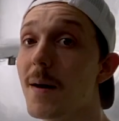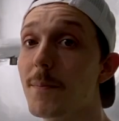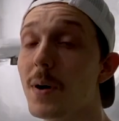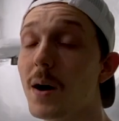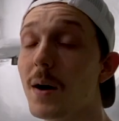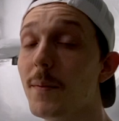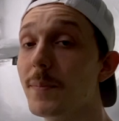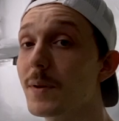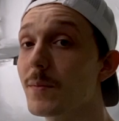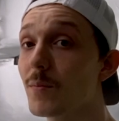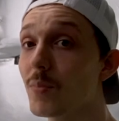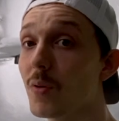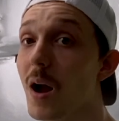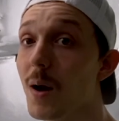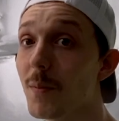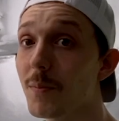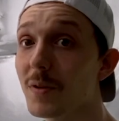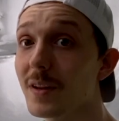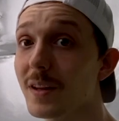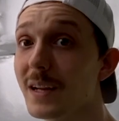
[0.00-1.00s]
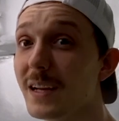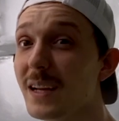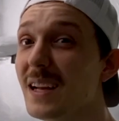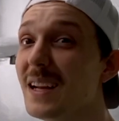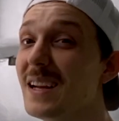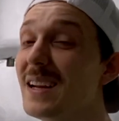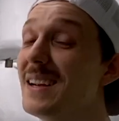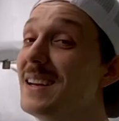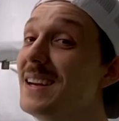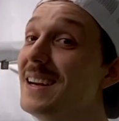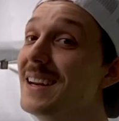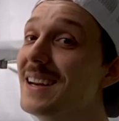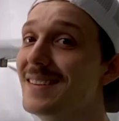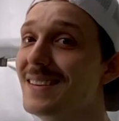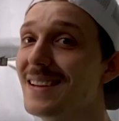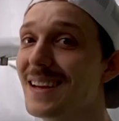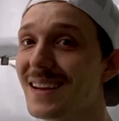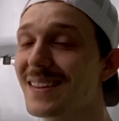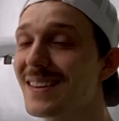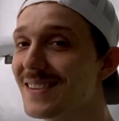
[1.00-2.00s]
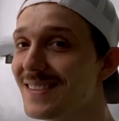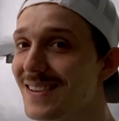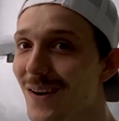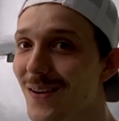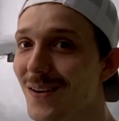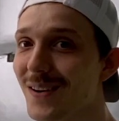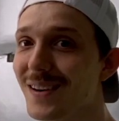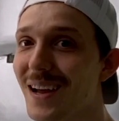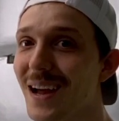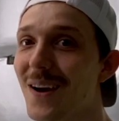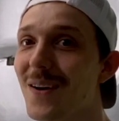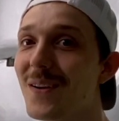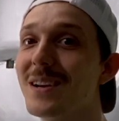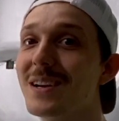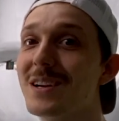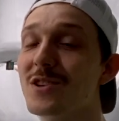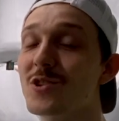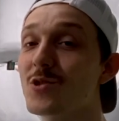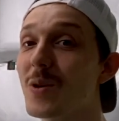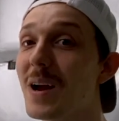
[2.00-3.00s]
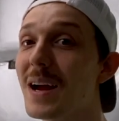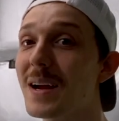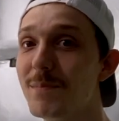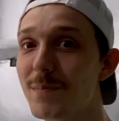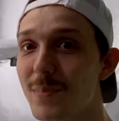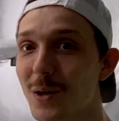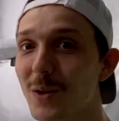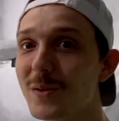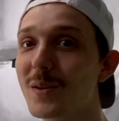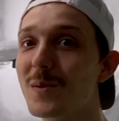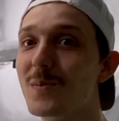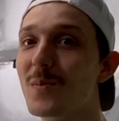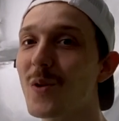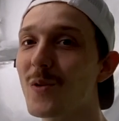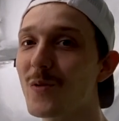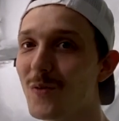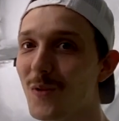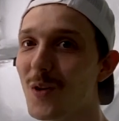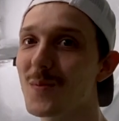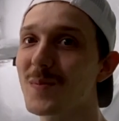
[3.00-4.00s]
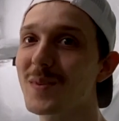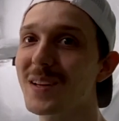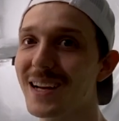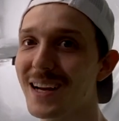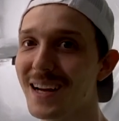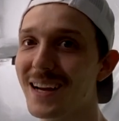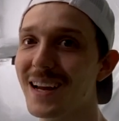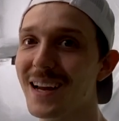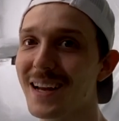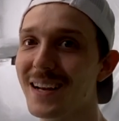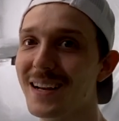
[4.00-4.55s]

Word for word: pumping properly, you need to take the tower down and try and build it more firmly again.